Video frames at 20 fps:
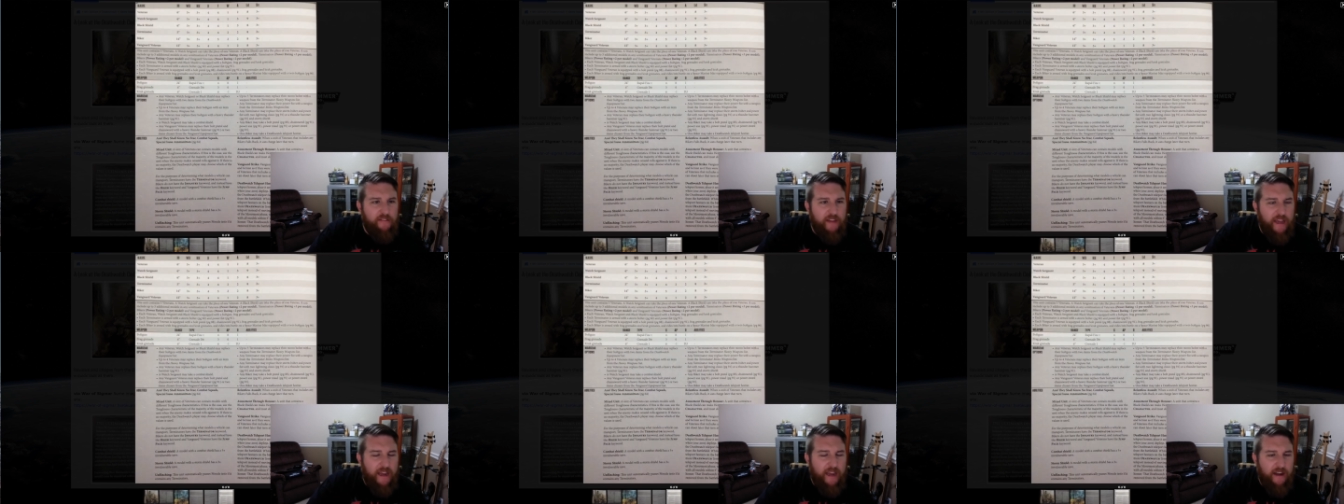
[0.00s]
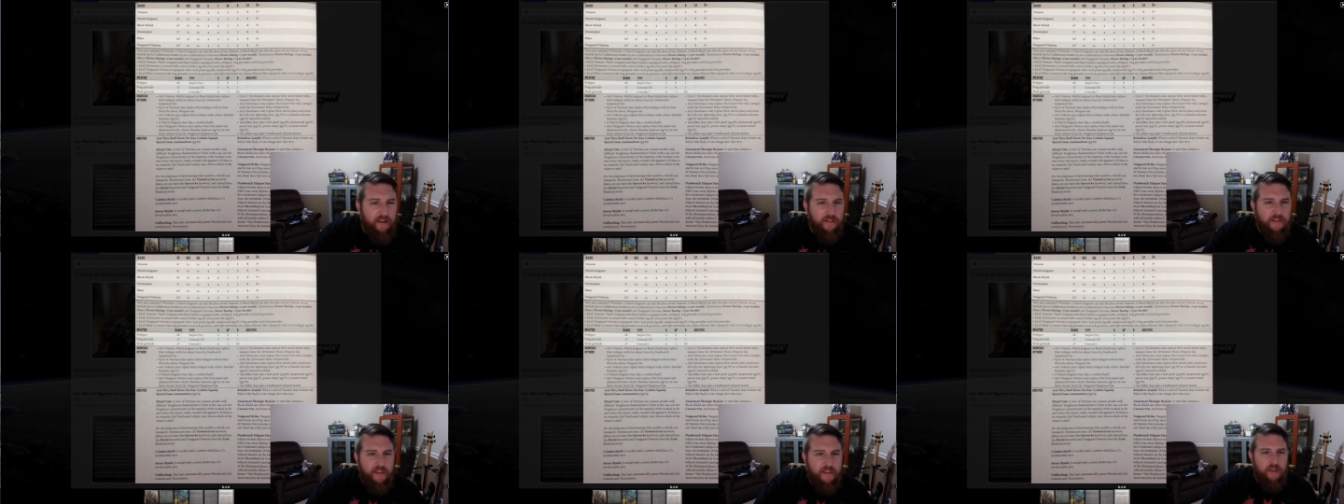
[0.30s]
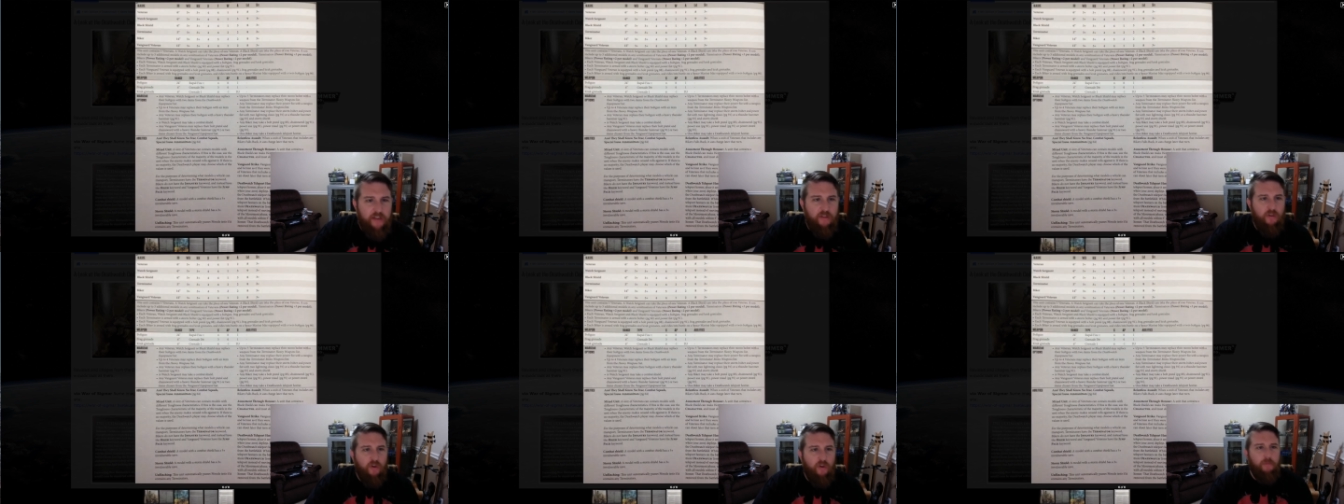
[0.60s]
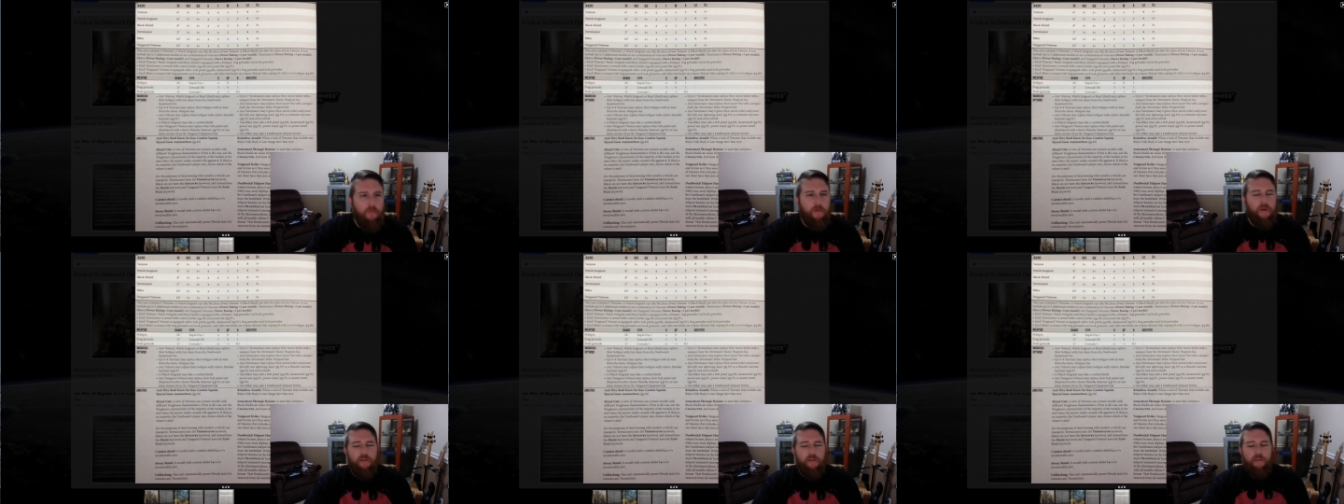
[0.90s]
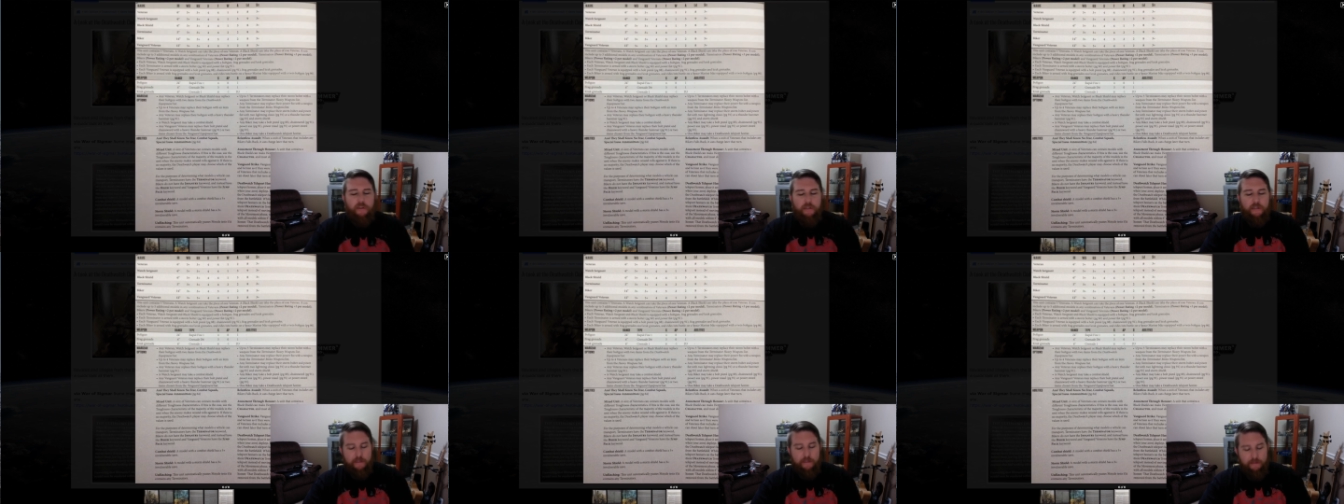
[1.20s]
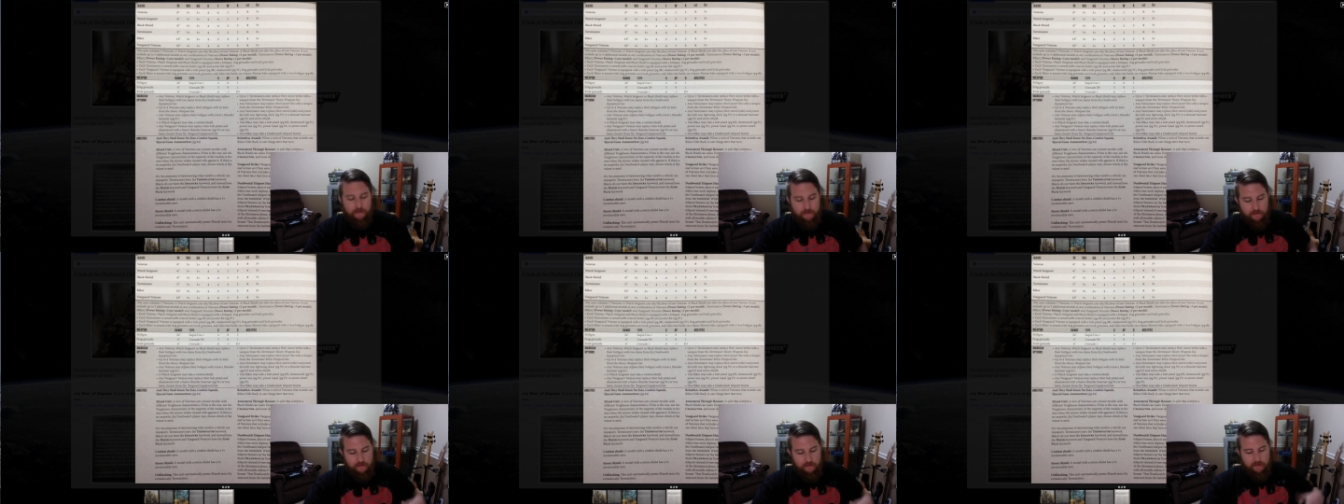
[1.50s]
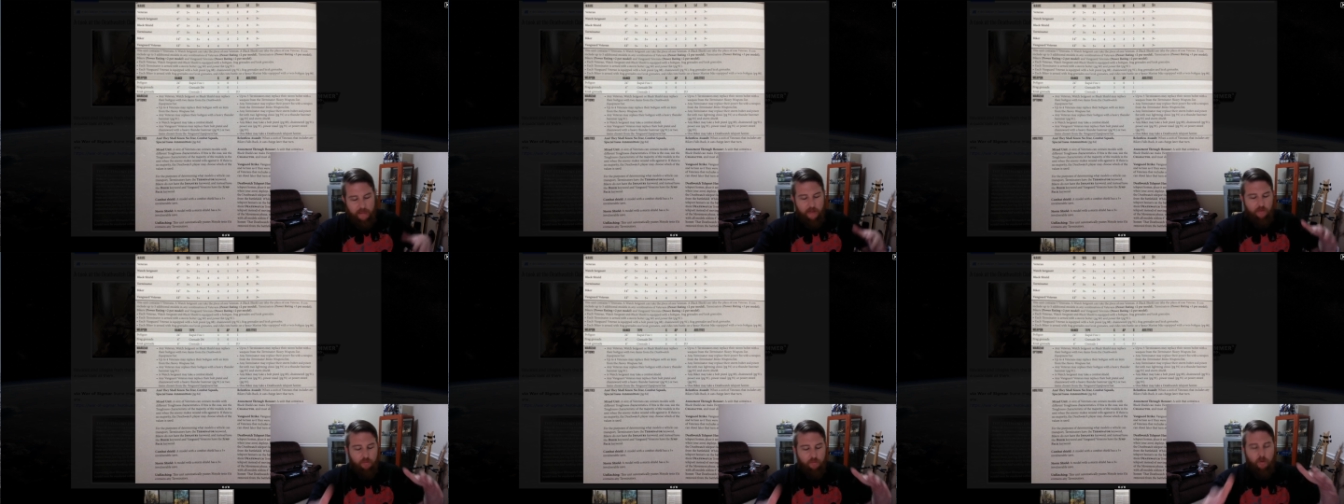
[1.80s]
down the normal
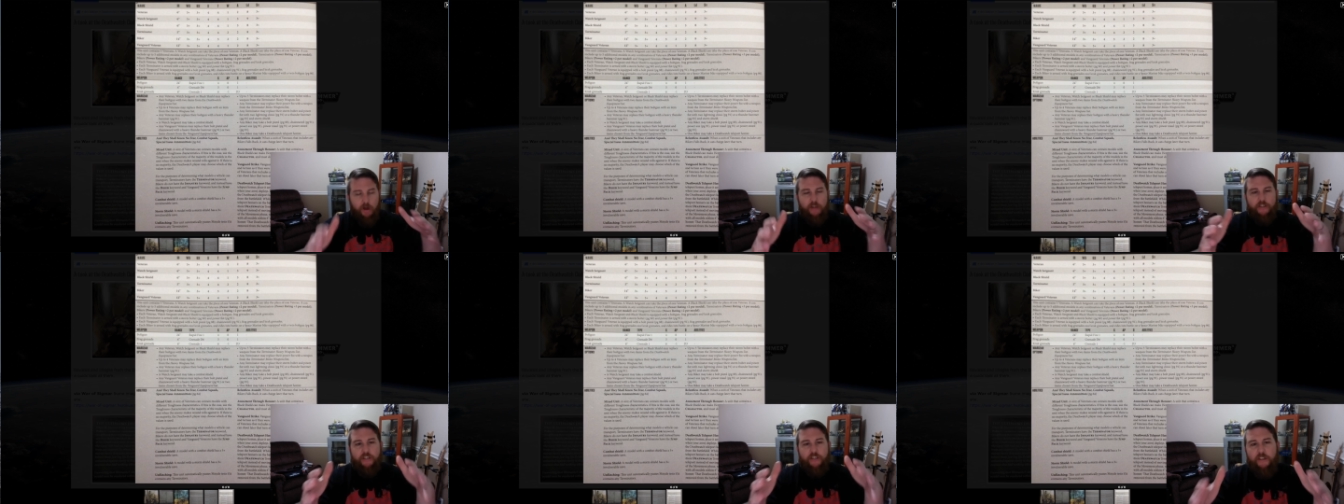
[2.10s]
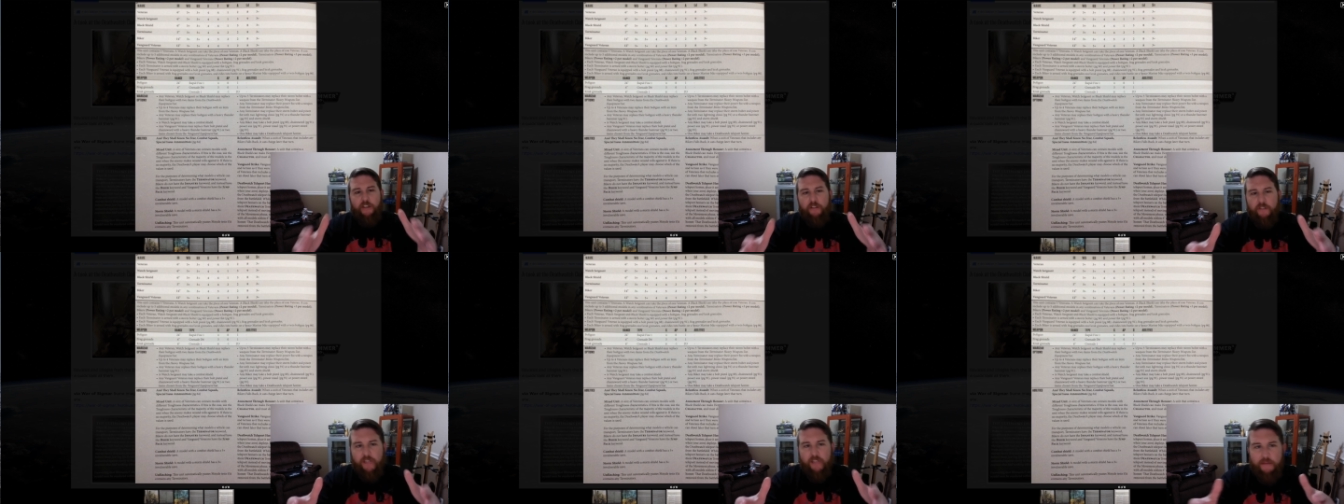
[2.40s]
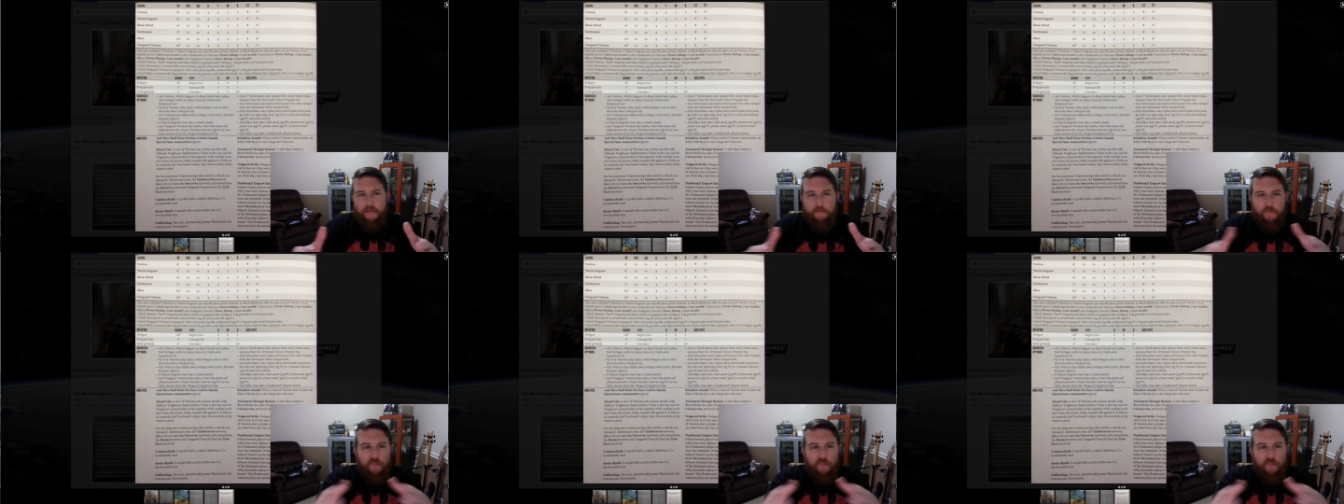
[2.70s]
Deathwatch Kill Team.